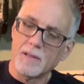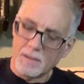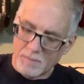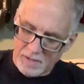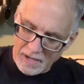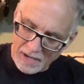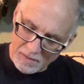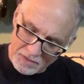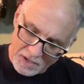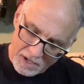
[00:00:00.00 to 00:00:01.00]
but now
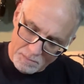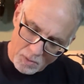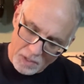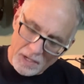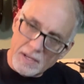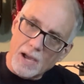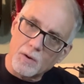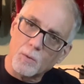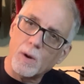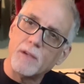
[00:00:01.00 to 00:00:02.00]
it's kind of pointing down
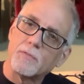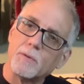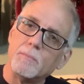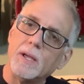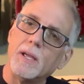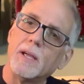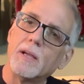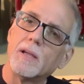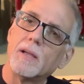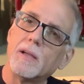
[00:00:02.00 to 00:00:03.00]
away from me
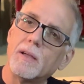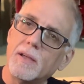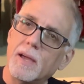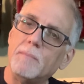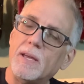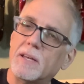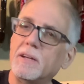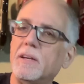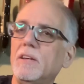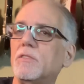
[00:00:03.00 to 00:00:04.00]
and making
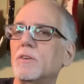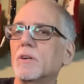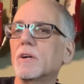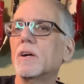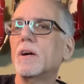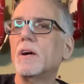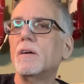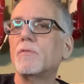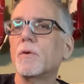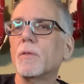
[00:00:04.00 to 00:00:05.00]
it easier
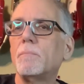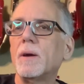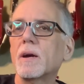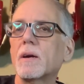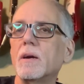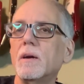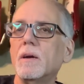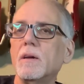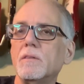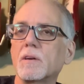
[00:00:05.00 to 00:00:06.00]
for the pick
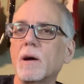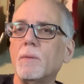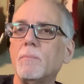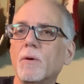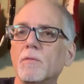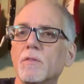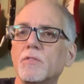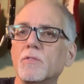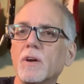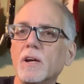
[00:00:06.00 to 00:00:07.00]
to come up over the
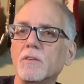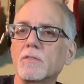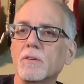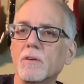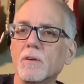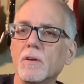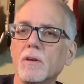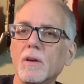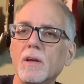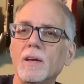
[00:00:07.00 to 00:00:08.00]
strings.
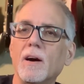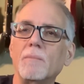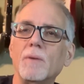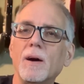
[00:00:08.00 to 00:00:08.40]
Now